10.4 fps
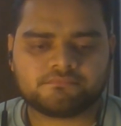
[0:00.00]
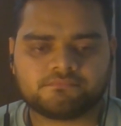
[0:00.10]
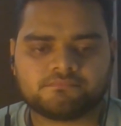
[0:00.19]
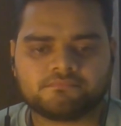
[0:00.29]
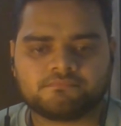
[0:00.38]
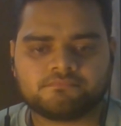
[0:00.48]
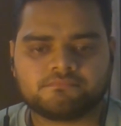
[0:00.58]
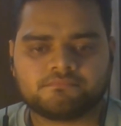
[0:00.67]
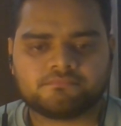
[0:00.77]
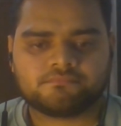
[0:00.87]

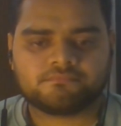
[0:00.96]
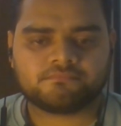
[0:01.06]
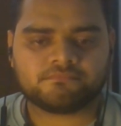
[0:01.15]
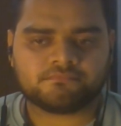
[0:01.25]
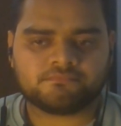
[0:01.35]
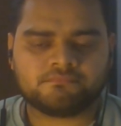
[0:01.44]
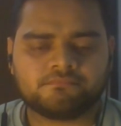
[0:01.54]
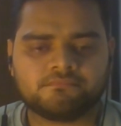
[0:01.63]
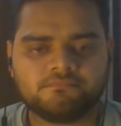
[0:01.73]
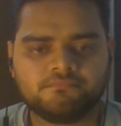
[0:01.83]

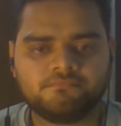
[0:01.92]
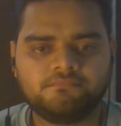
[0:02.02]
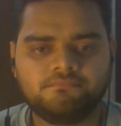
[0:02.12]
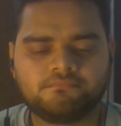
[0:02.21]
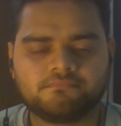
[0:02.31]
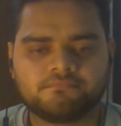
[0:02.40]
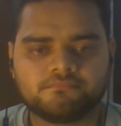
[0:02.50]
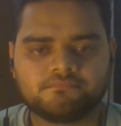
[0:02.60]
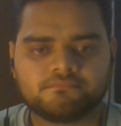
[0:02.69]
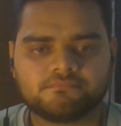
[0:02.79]

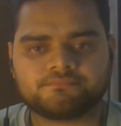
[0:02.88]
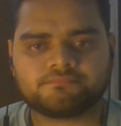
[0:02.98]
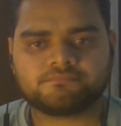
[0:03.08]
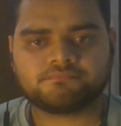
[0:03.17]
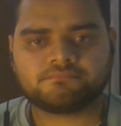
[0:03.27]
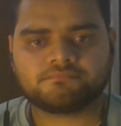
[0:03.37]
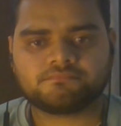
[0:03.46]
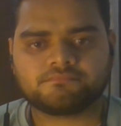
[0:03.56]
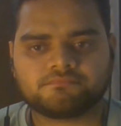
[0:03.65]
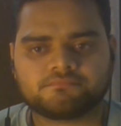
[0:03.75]

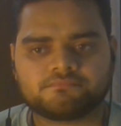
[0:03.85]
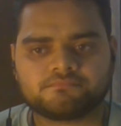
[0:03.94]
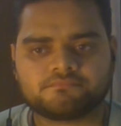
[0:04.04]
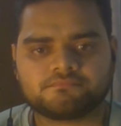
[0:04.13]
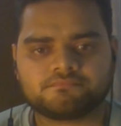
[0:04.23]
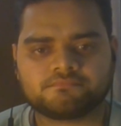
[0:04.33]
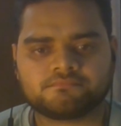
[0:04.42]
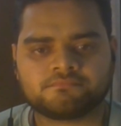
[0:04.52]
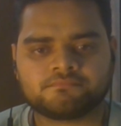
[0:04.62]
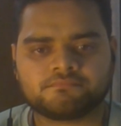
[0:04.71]

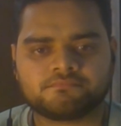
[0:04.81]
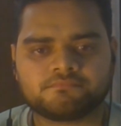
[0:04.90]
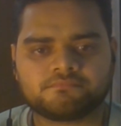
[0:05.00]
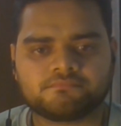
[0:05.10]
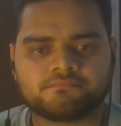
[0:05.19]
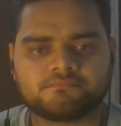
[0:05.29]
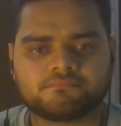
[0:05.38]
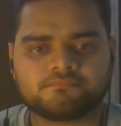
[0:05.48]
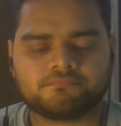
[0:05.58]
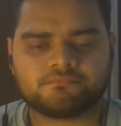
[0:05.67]

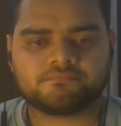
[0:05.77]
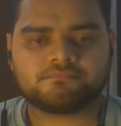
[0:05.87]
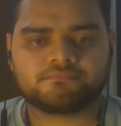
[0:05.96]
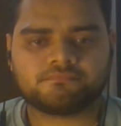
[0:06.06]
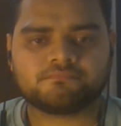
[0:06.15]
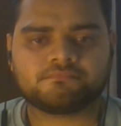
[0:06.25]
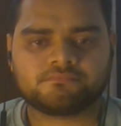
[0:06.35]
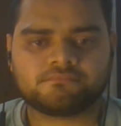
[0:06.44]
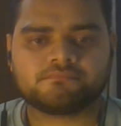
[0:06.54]
[no speech]